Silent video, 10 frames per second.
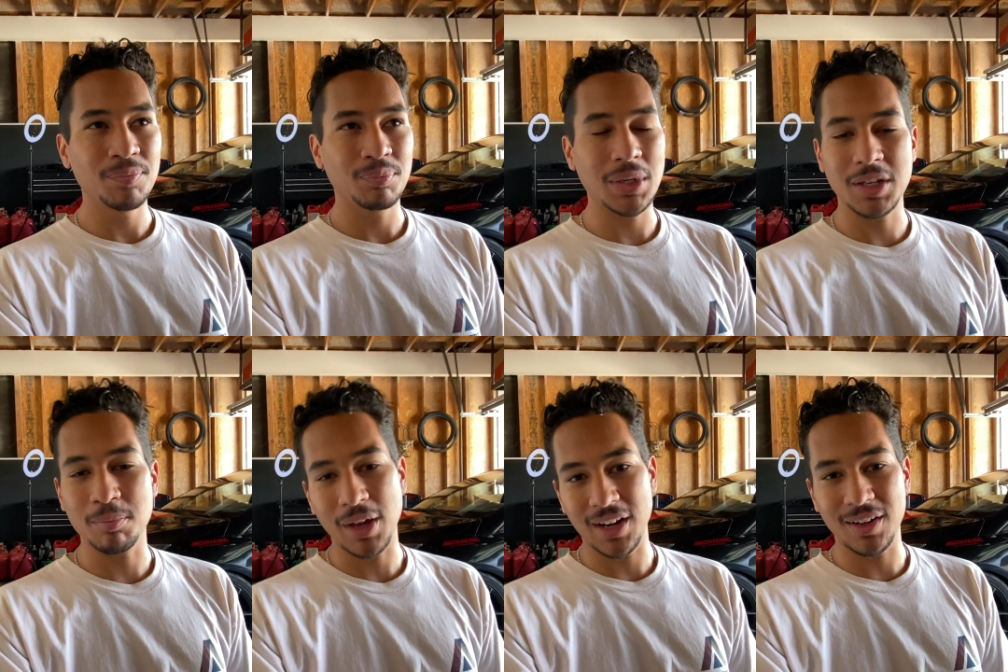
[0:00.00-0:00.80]
be
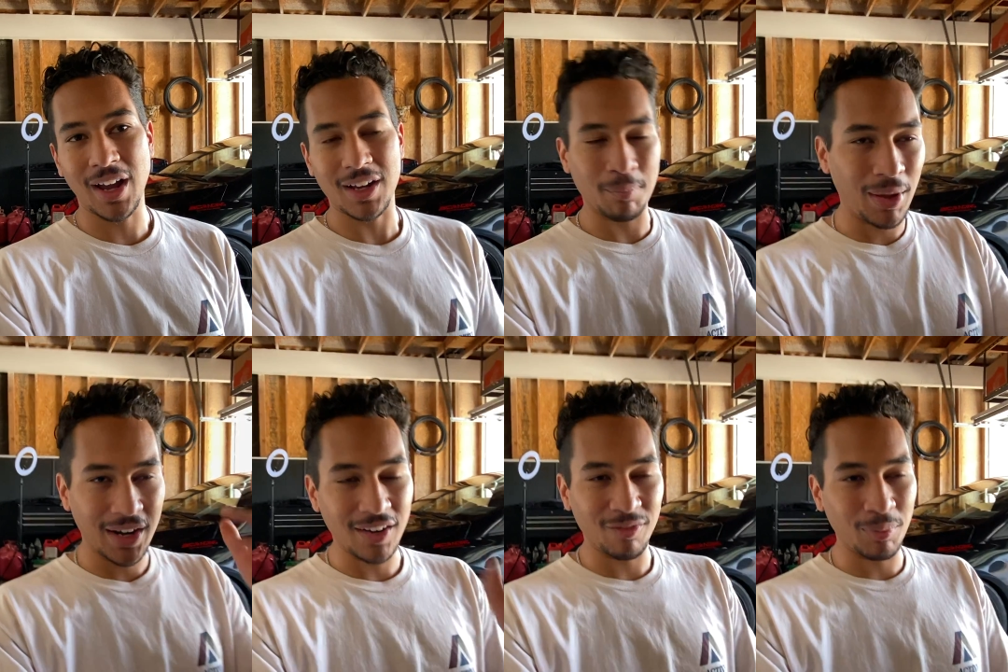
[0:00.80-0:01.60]
competitive, not
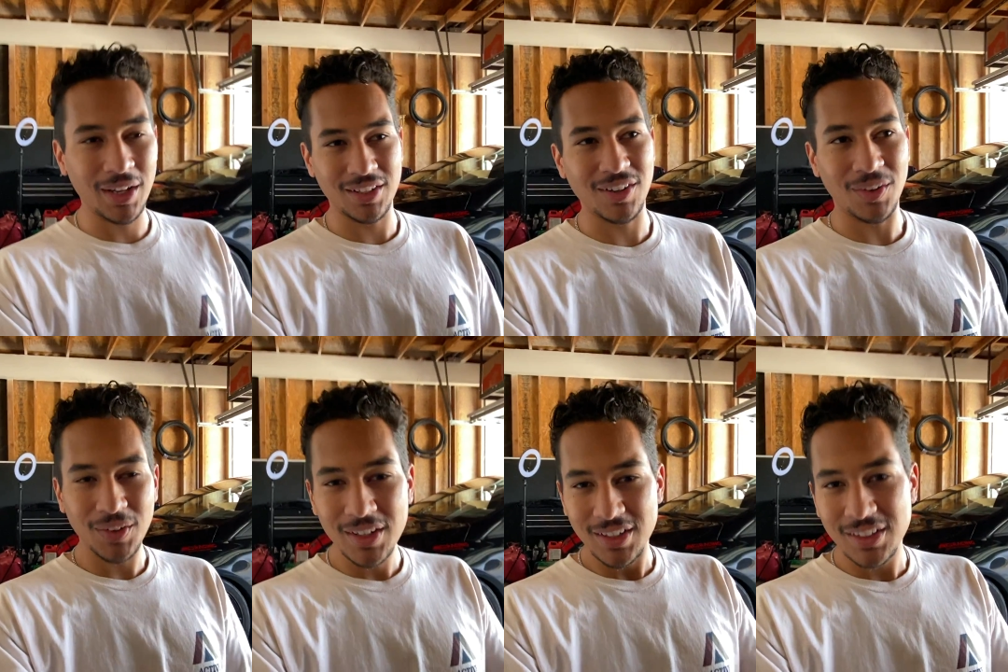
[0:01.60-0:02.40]
competitive, but you know,
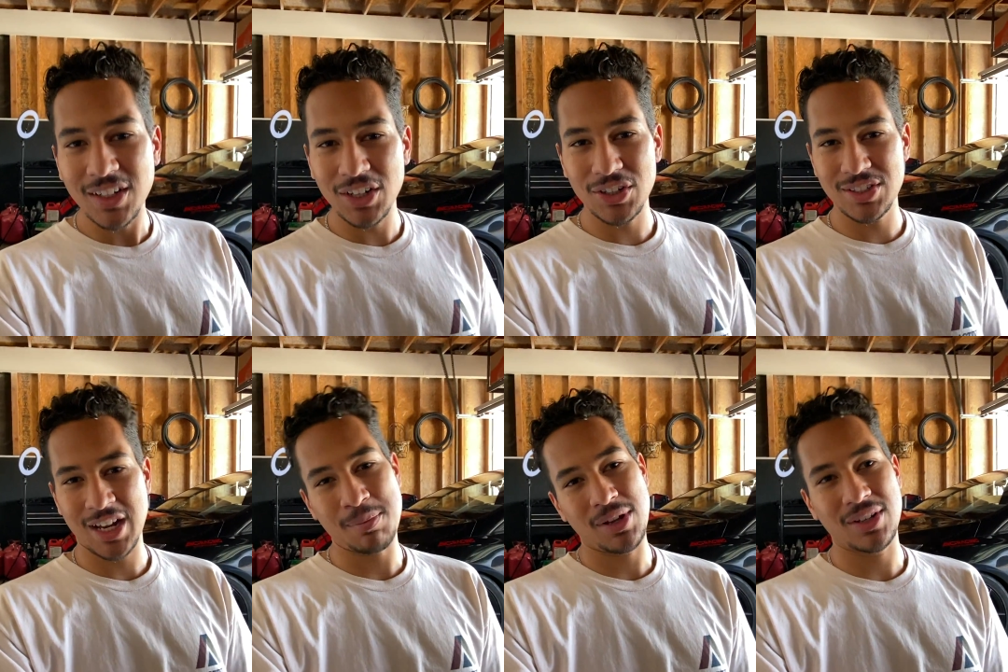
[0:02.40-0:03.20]
get a good
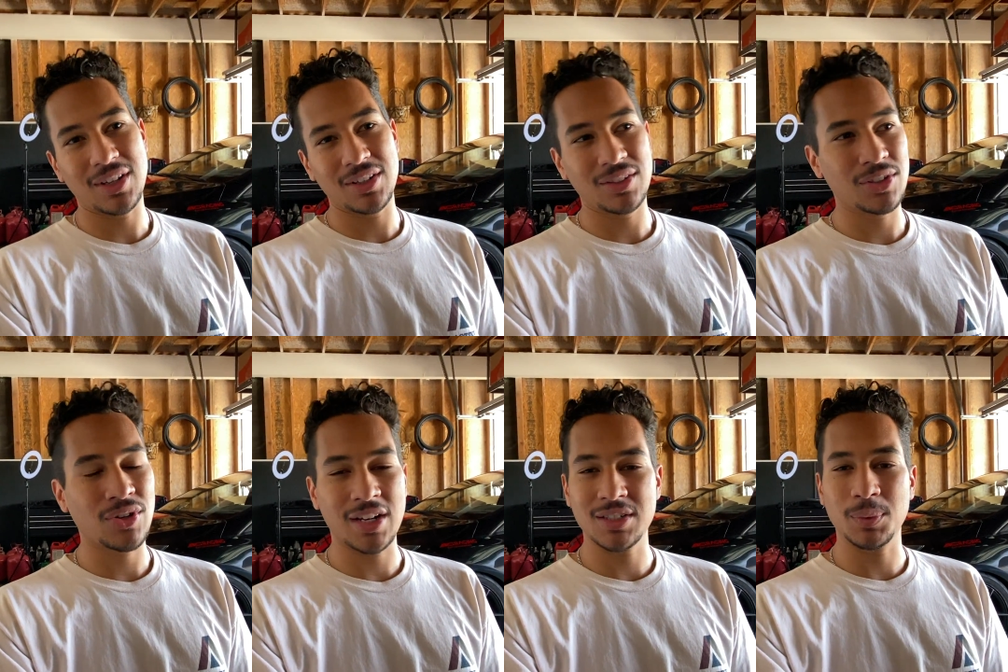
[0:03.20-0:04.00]
time on the
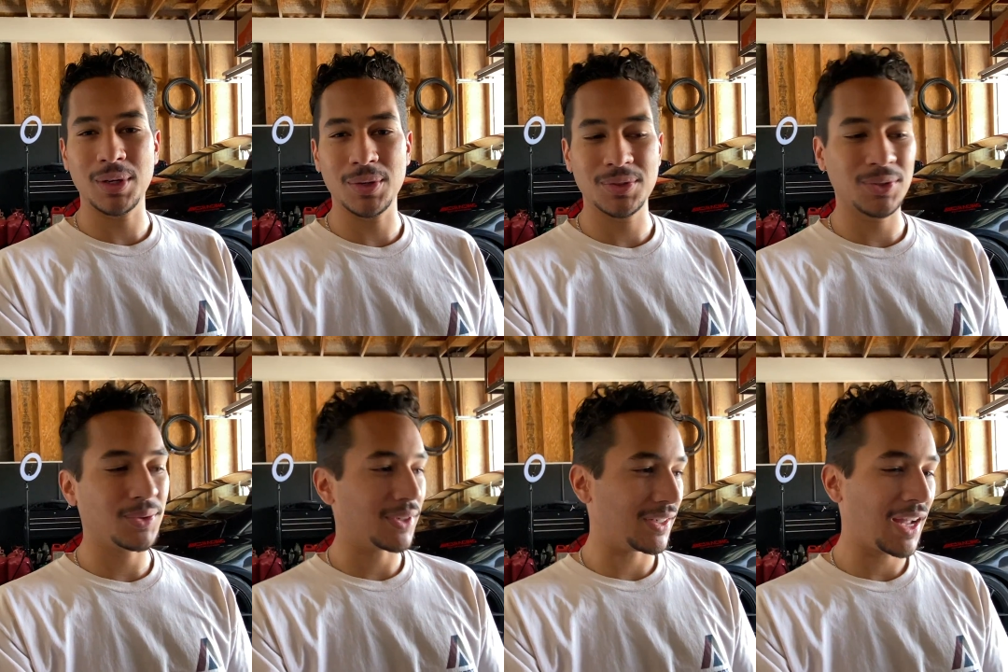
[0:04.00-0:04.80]
tracks that we go
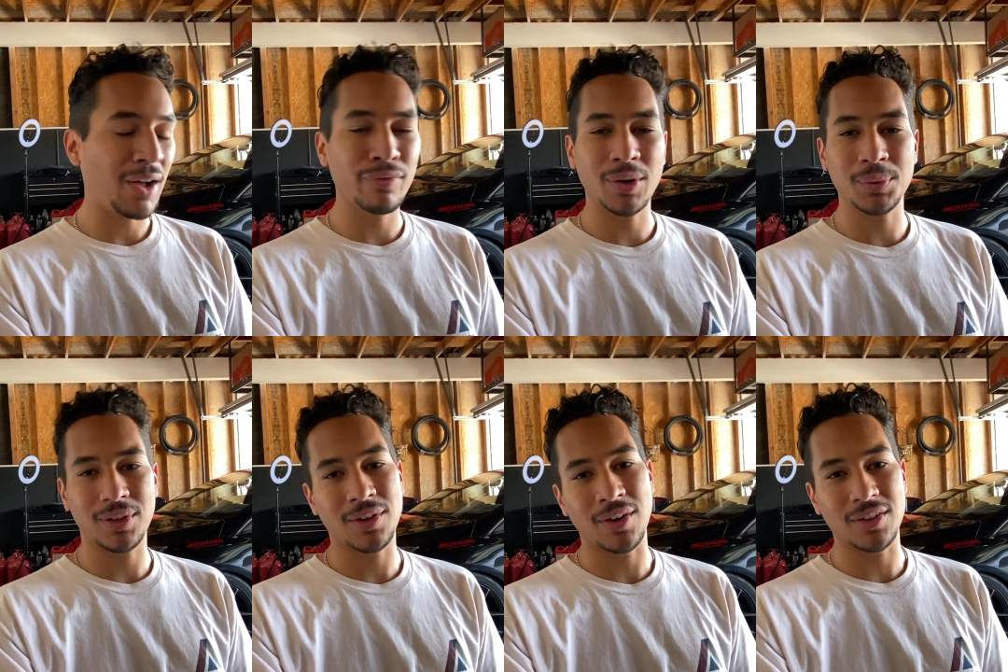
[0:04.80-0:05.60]
to and have fun with the car.